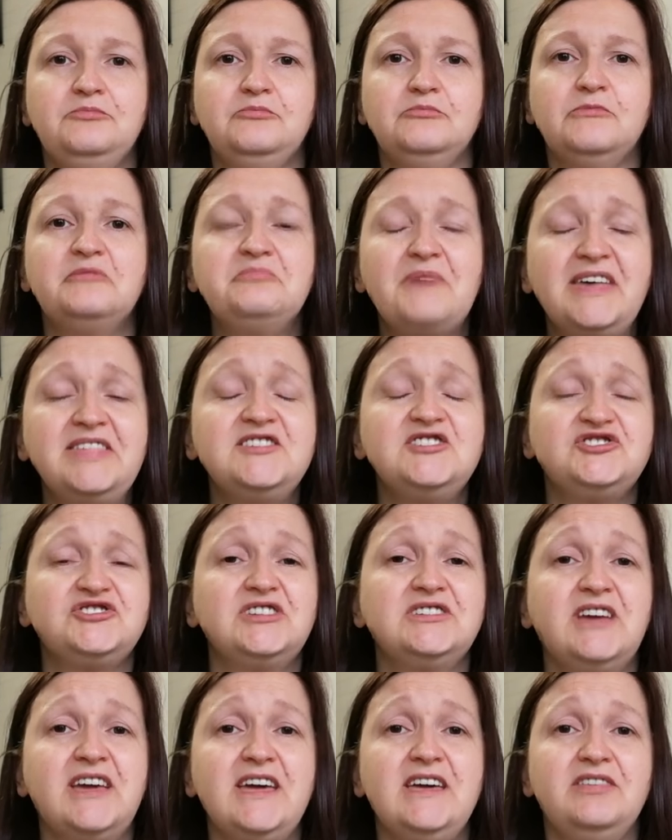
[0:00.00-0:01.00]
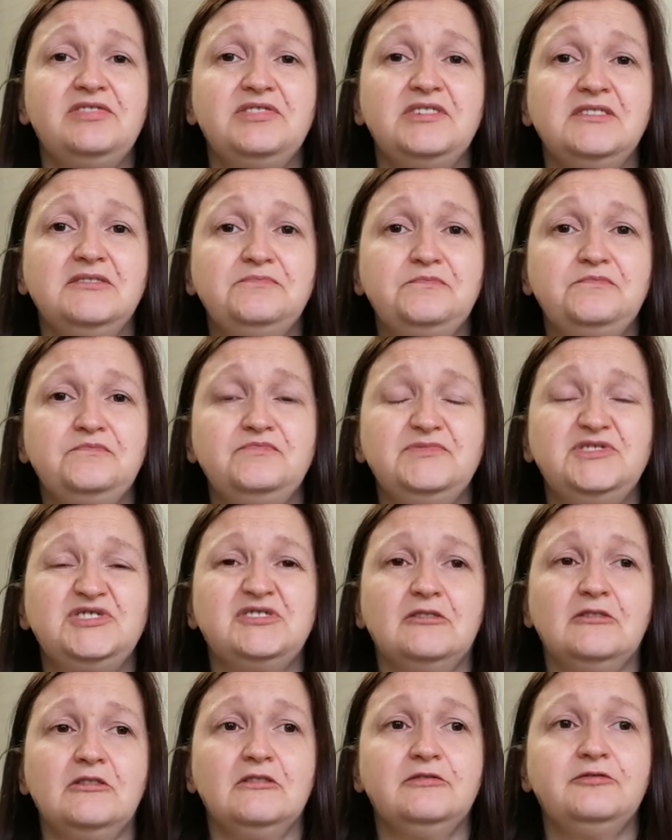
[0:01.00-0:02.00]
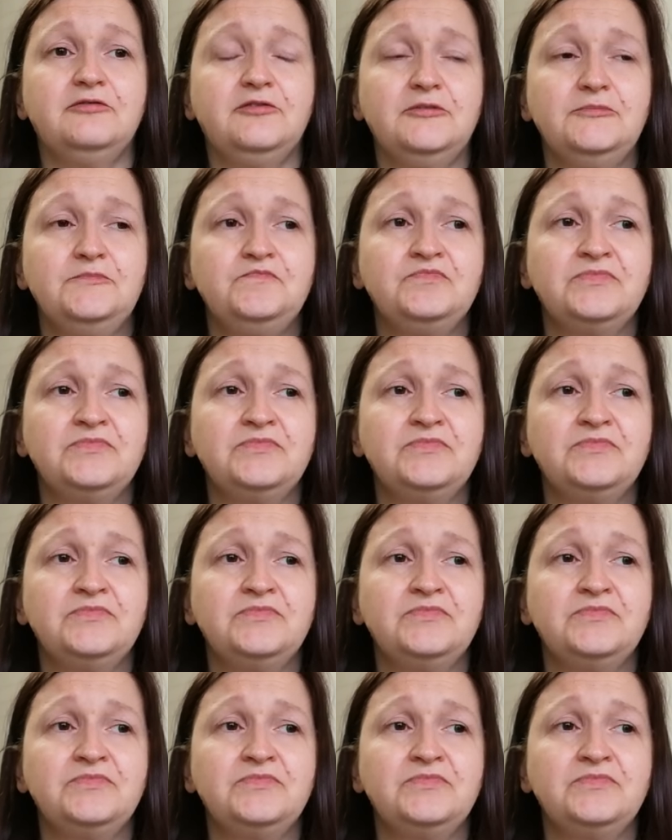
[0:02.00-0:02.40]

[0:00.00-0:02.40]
we've managed to get the sort of,